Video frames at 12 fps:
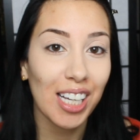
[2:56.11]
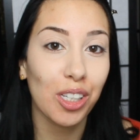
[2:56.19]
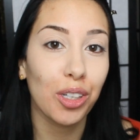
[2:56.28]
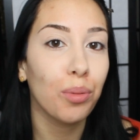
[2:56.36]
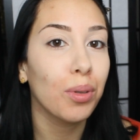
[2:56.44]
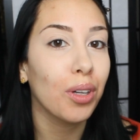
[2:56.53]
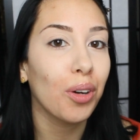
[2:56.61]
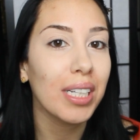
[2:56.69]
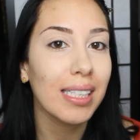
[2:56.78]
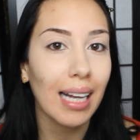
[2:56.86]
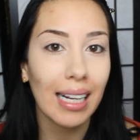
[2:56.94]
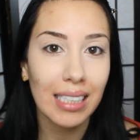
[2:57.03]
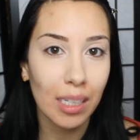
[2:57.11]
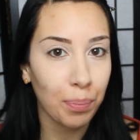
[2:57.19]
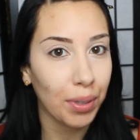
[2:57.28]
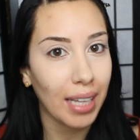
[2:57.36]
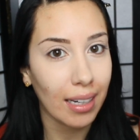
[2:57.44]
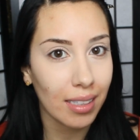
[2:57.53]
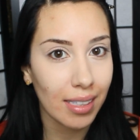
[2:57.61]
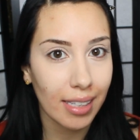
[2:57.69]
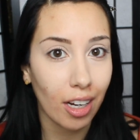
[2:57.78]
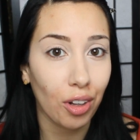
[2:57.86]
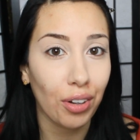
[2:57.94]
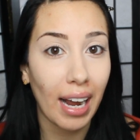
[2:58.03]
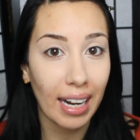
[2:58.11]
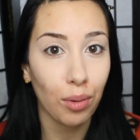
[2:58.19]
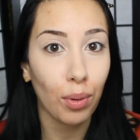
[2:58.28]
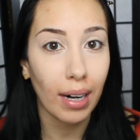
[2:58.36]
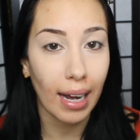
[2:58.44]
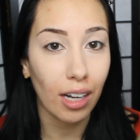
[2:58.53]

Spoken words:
So you will notice that I didn't put that concealer anywhere